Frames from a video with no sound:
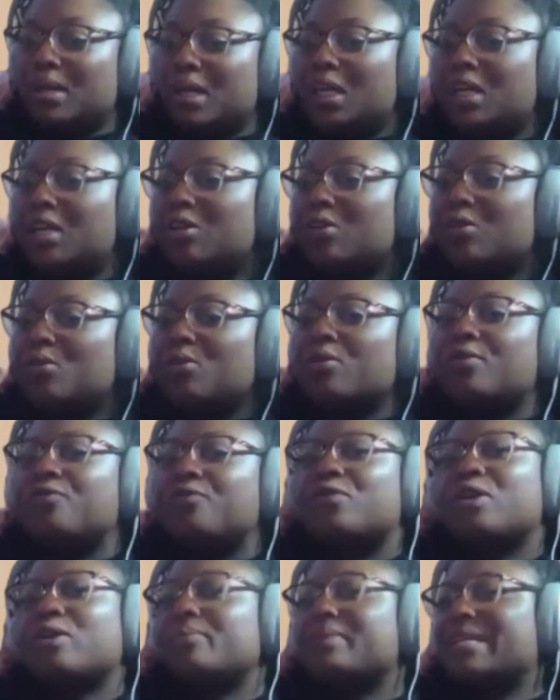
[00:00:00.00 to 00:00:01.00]
being
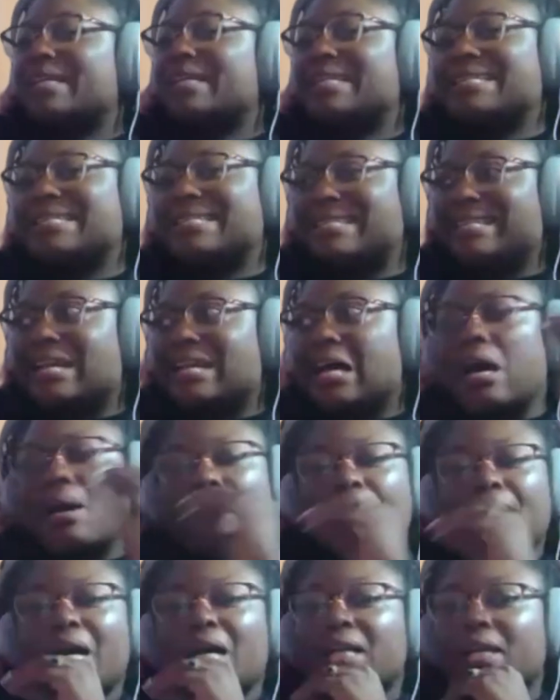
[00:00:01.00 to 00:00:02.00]
neuroaffirming is
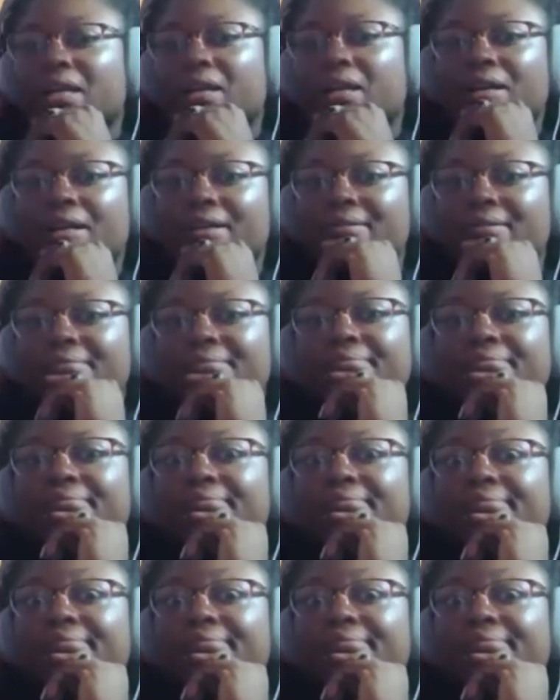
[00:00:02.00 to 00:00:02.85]
not binary.